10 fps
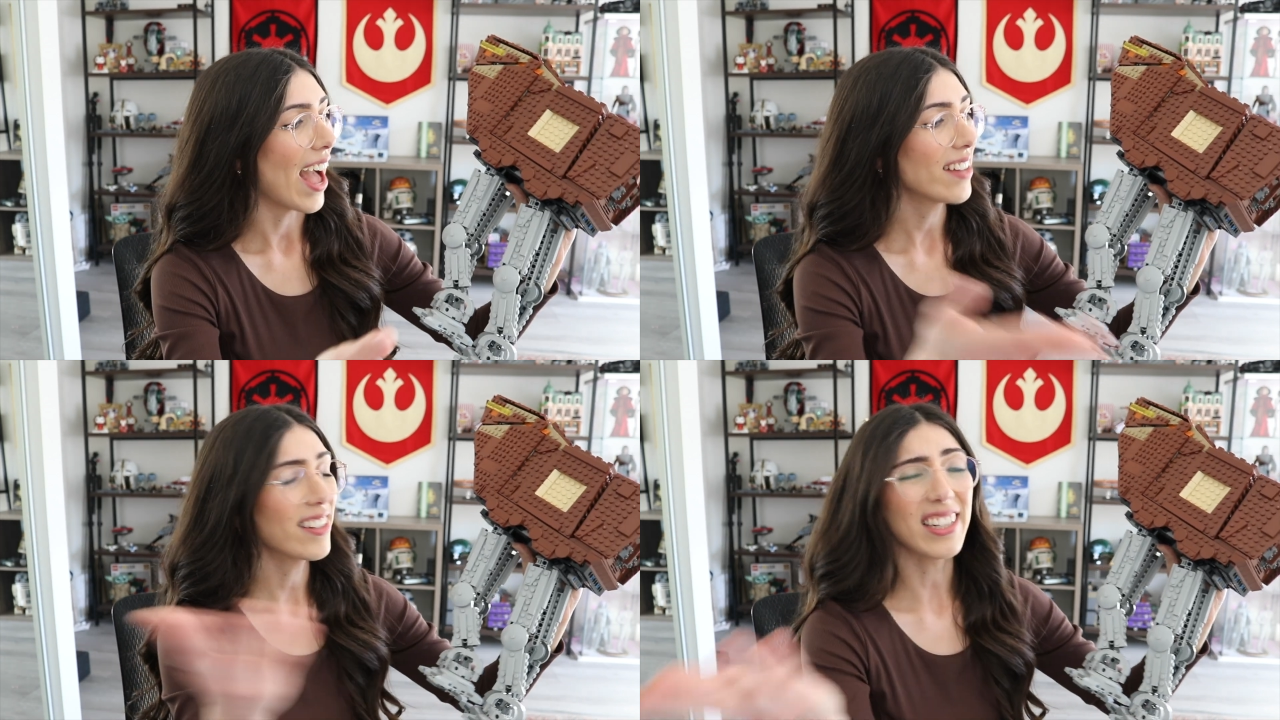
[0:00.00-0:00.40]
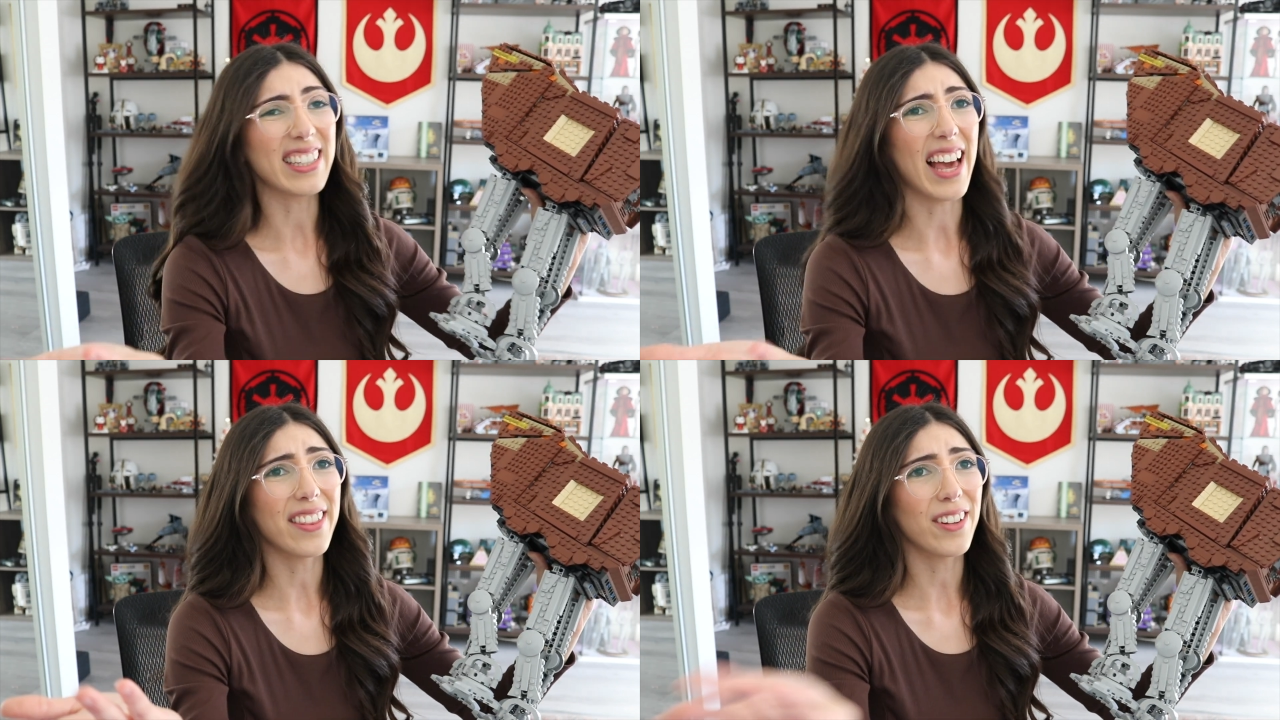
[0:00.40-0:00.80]
And
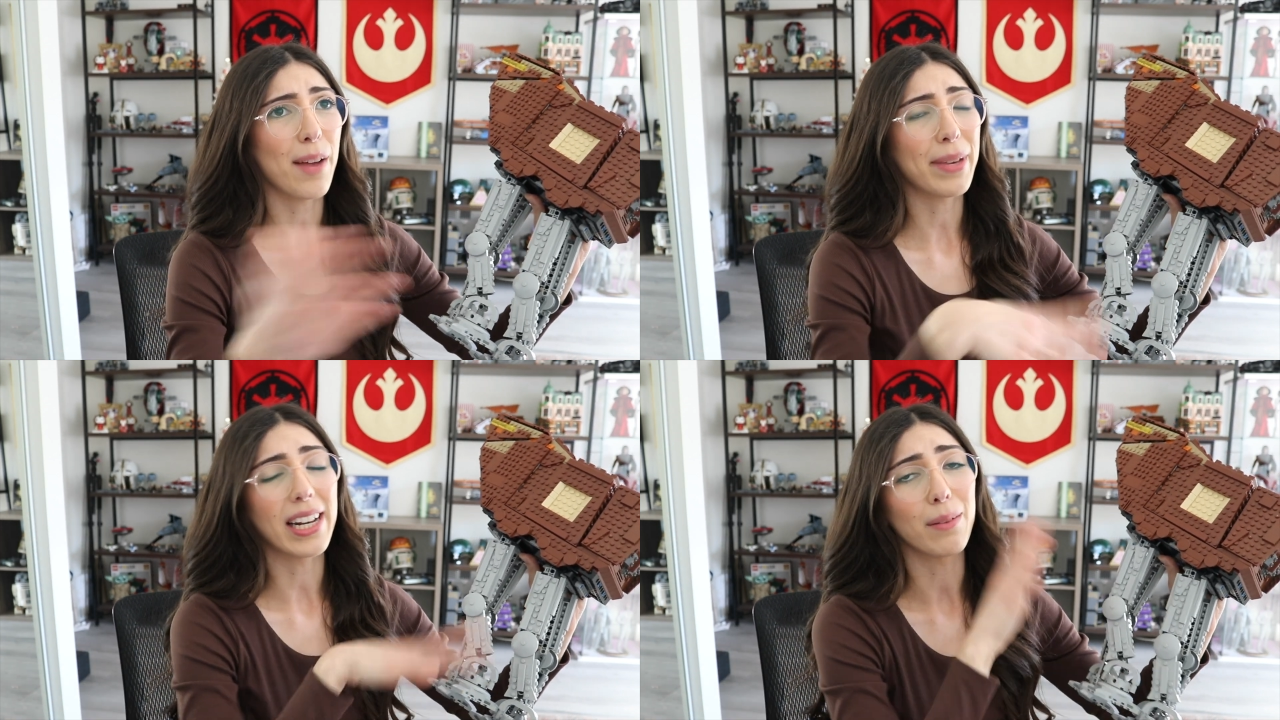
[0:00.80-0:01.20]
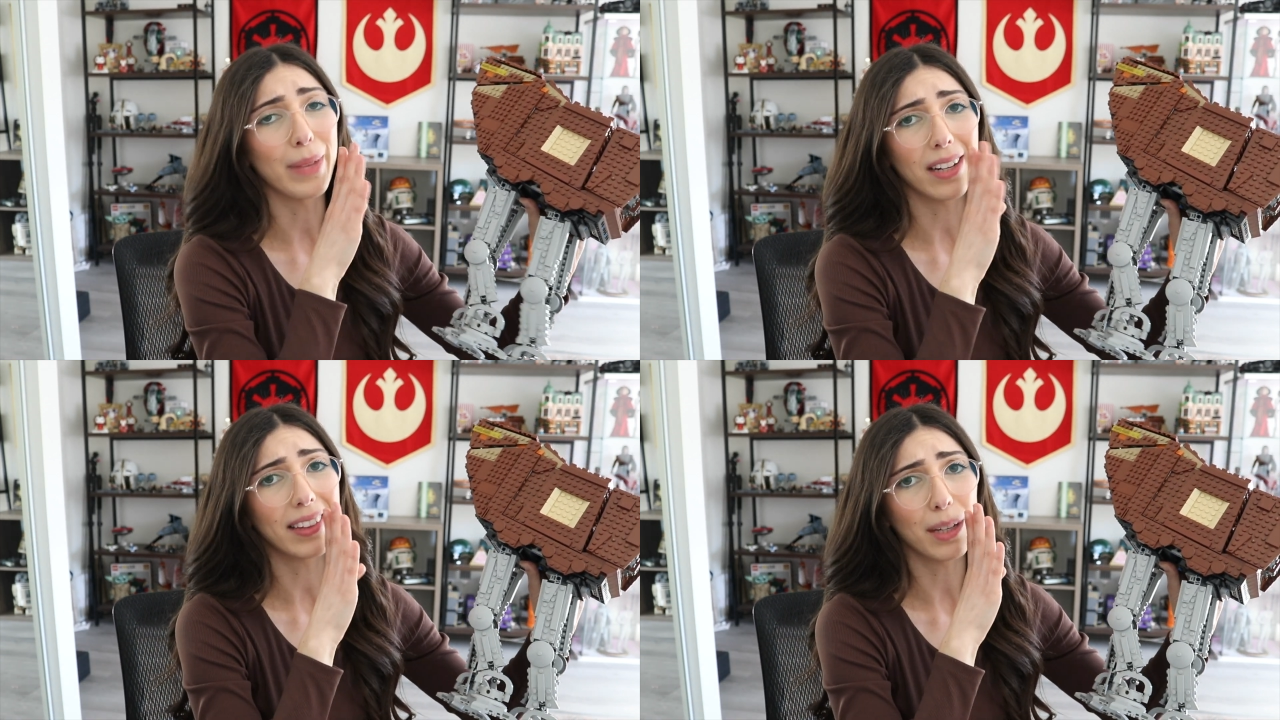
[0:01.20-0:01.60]
together, I mean,
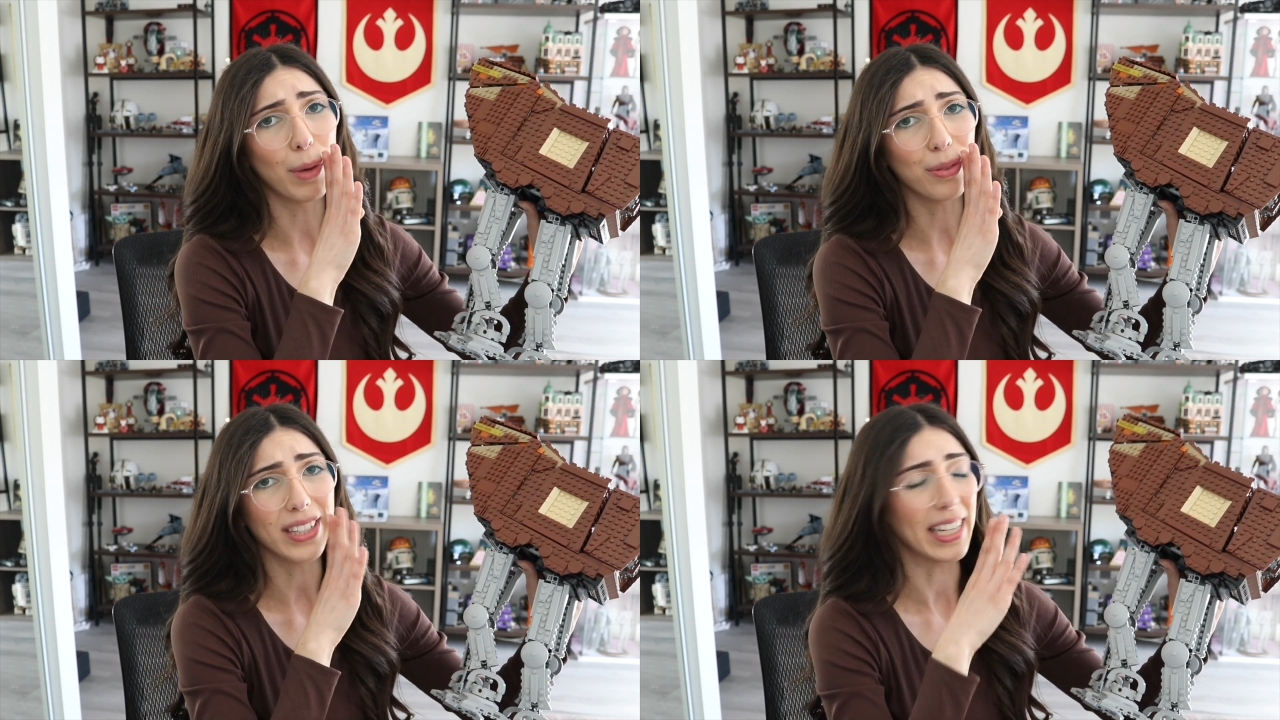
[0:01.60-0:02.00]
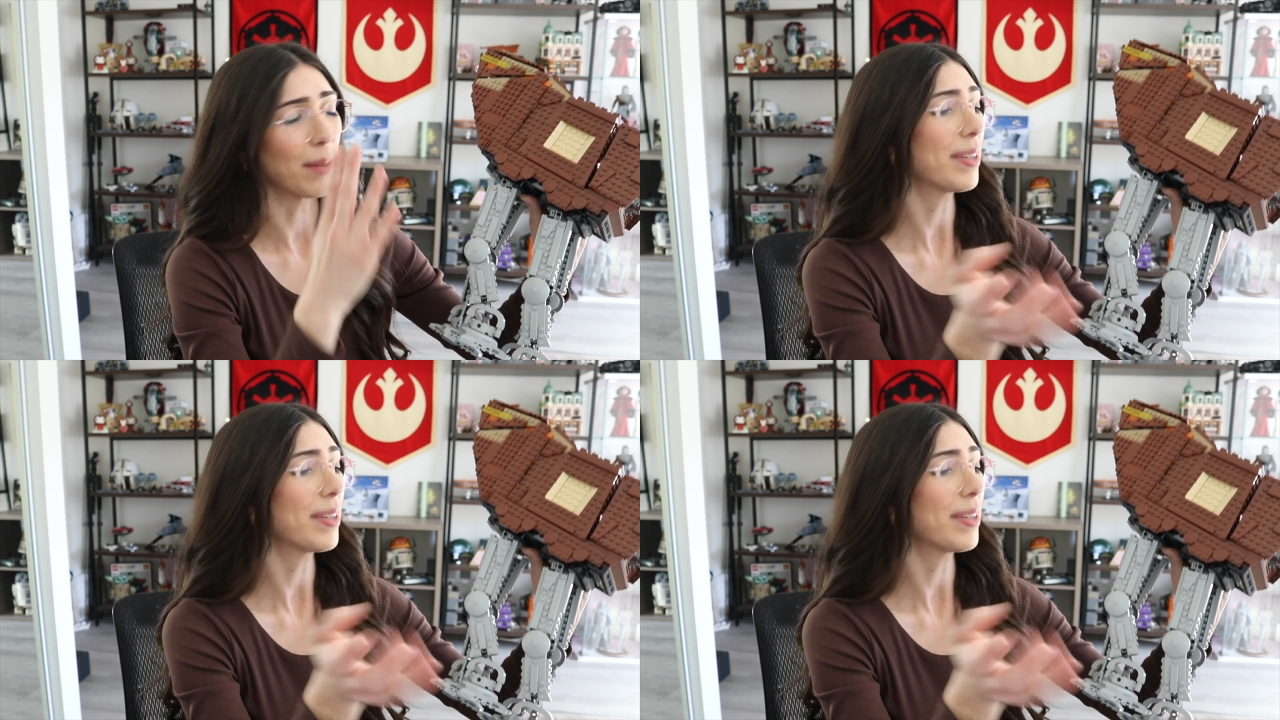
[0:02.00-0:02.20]
admittedly, mostly him,